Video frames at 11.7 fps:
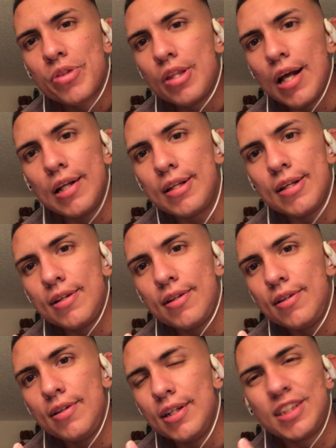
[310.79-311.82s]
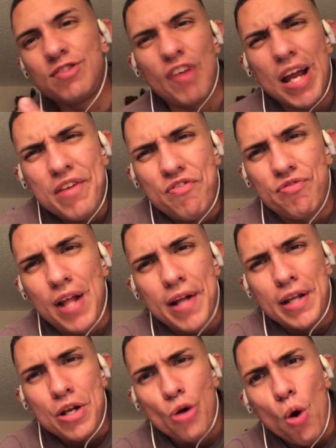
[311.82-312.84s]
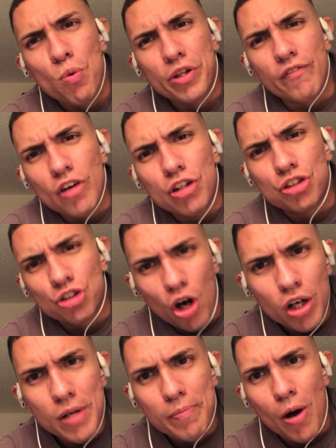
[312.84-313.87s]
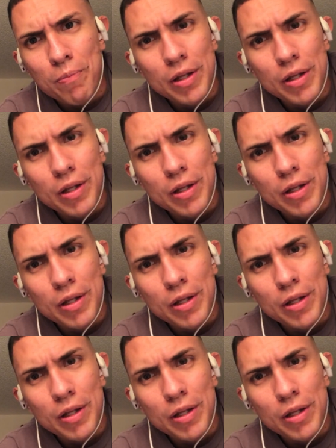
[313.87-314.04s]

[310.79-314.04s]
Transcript: they, they, this faith that they know what the fuck they're talking about,